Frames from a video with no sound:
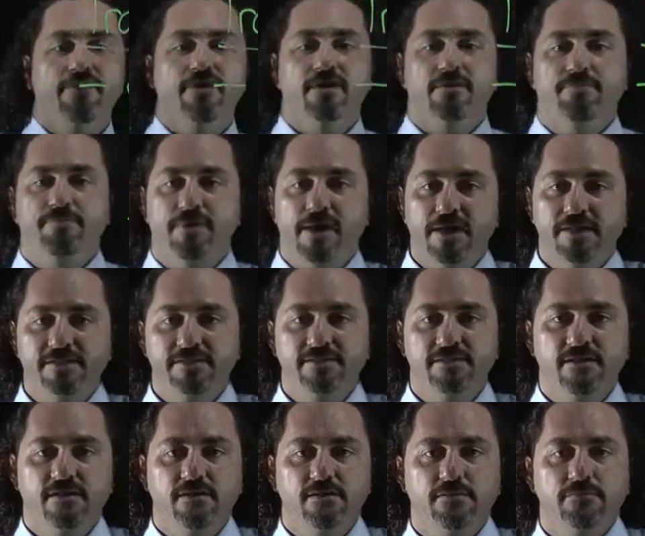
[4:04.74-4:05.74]
their
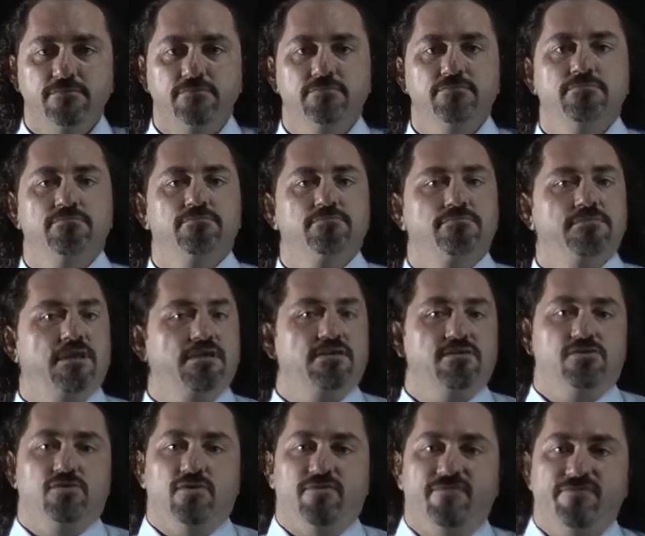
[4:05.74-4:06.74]
pacing, they
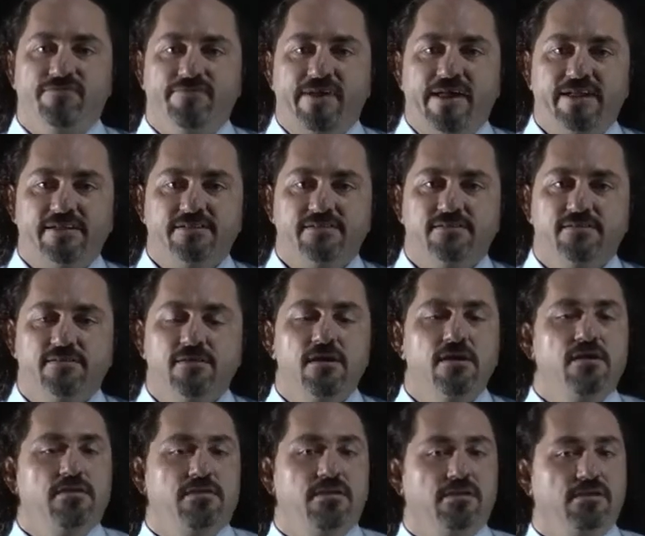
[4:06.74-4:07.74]
can go fast,
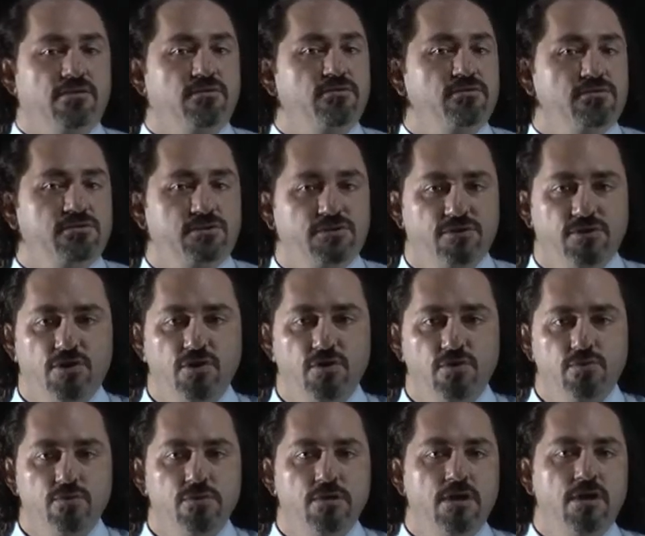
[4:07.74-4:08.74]
they can go
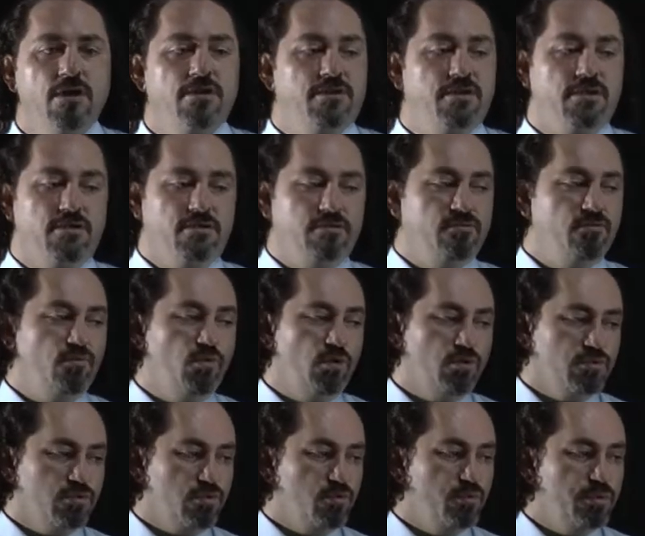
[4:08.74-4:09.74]
slow, they can
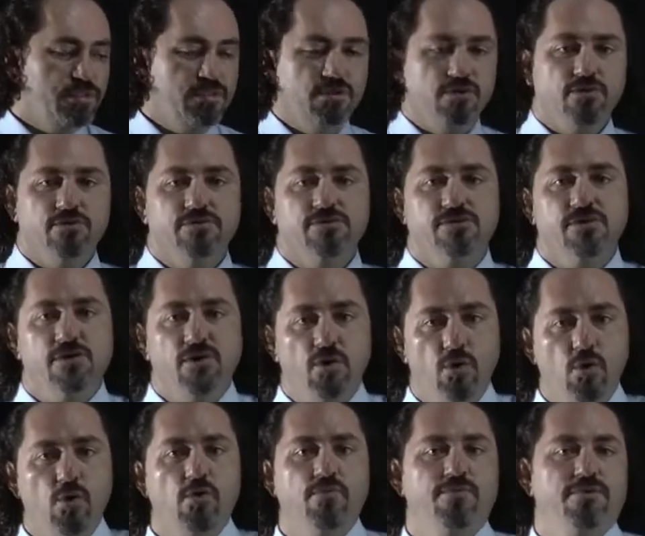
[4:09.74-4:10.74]
watch videos
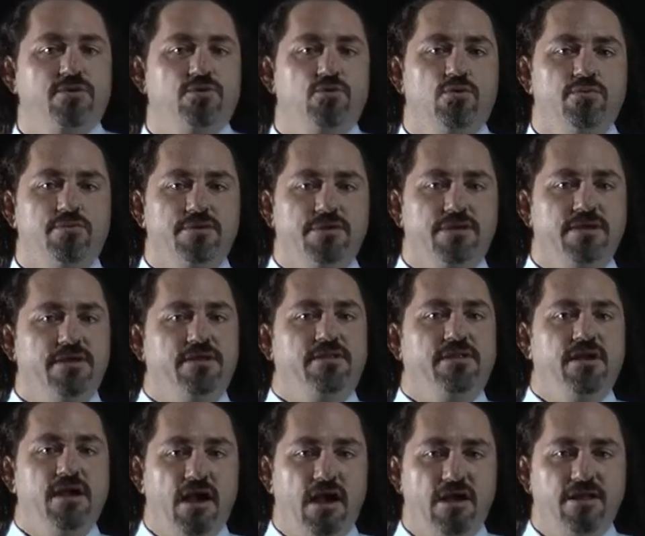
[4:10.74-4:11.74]
over and over again
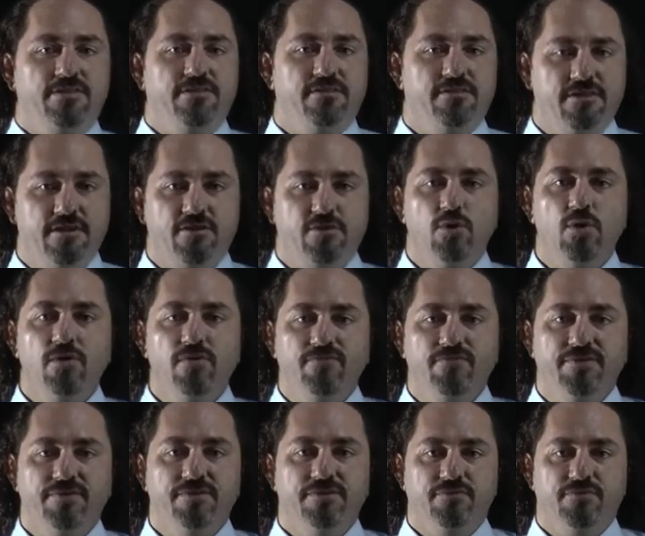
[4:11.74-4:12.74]
until they're
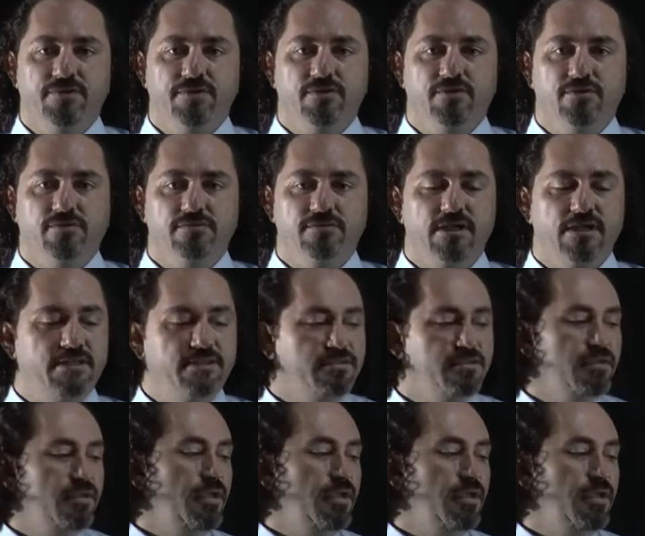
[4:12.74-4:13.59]
confident with the content.